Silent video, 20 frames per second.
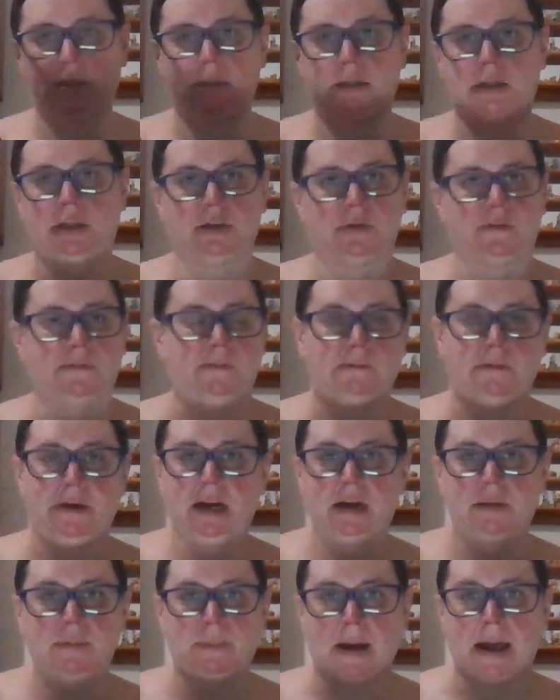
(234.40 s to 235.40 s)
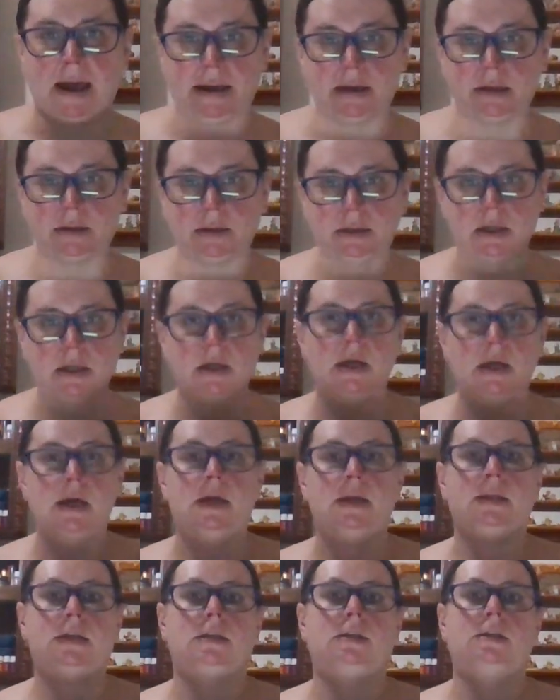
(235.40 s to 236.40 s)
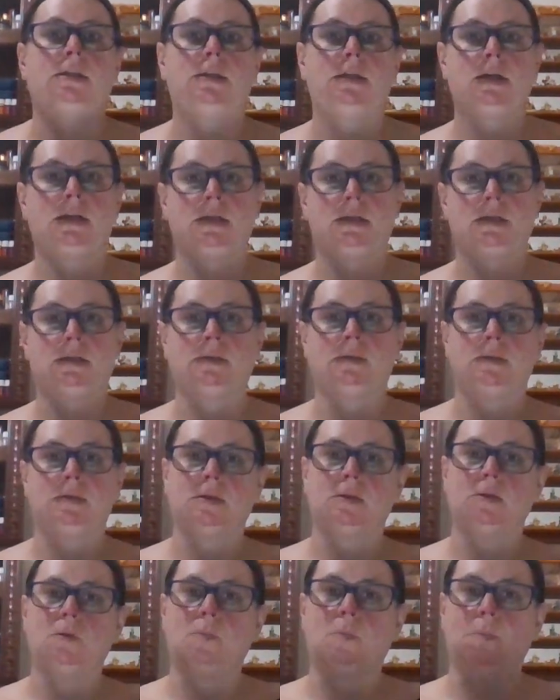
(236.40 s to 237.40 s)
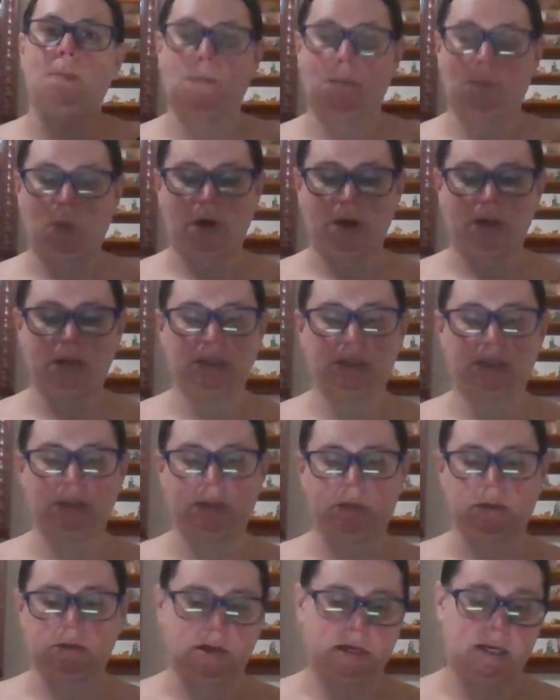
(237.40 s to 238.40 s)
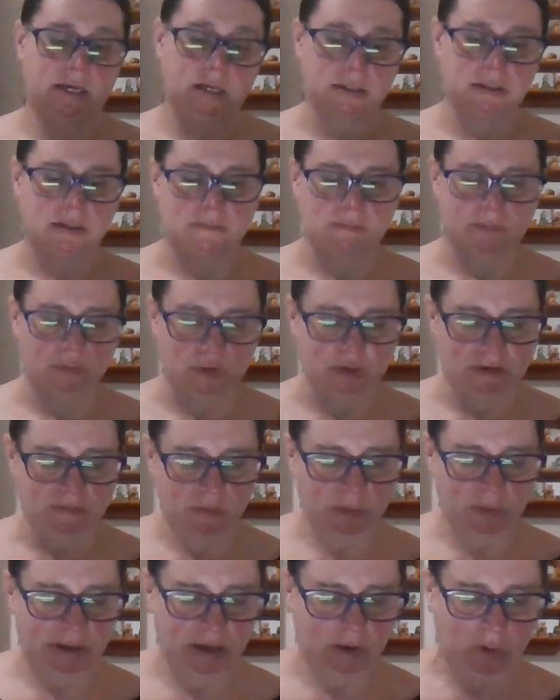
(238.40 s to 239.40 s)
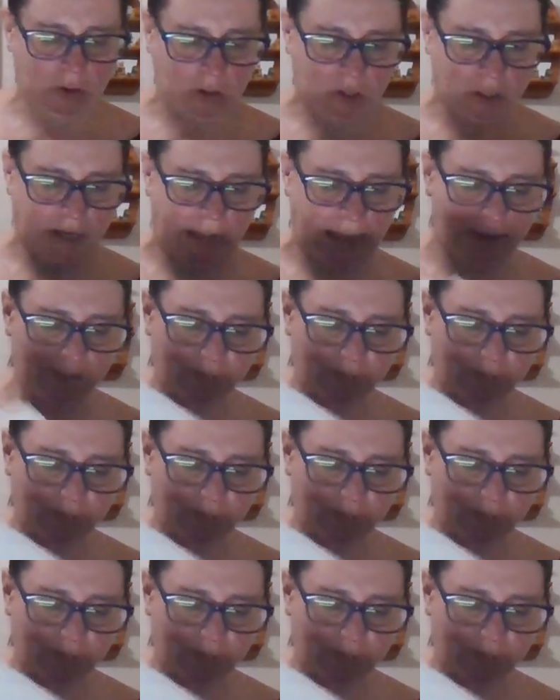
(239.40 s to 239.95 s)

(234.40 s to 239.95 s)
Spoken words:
just random pile, this is, whichever way you want to look at